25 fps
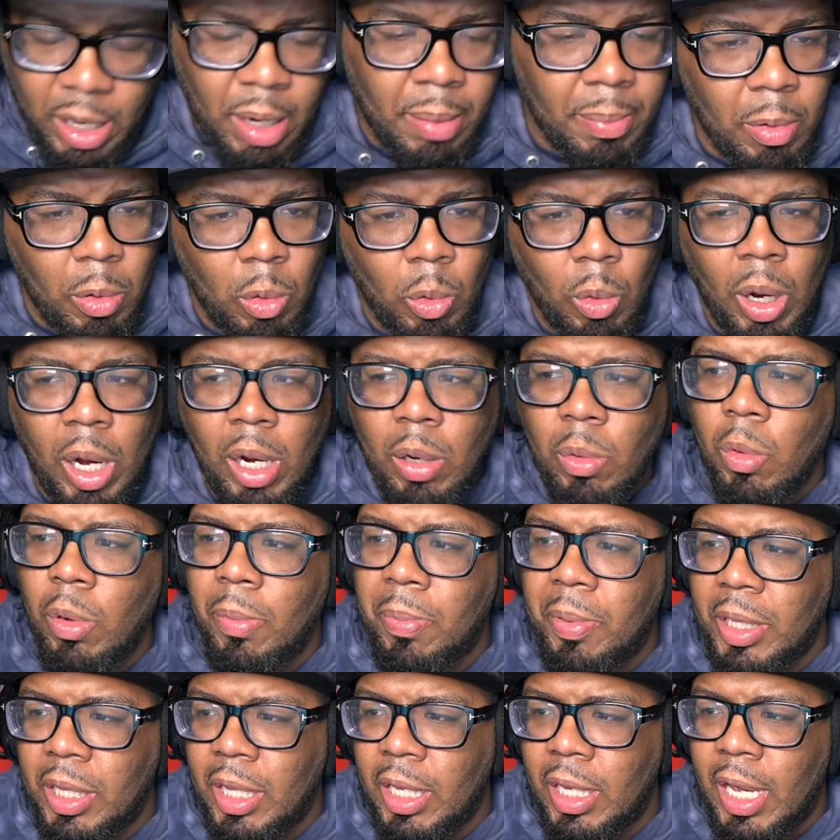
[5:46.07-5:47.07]
number one would
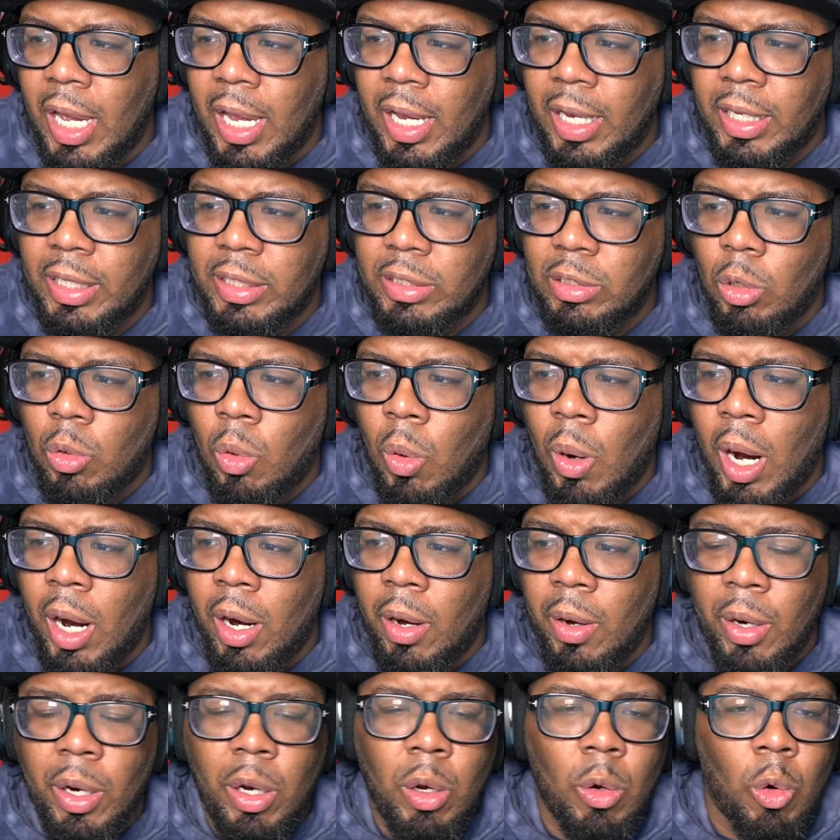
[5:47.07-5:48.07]
be the Yankees acquiring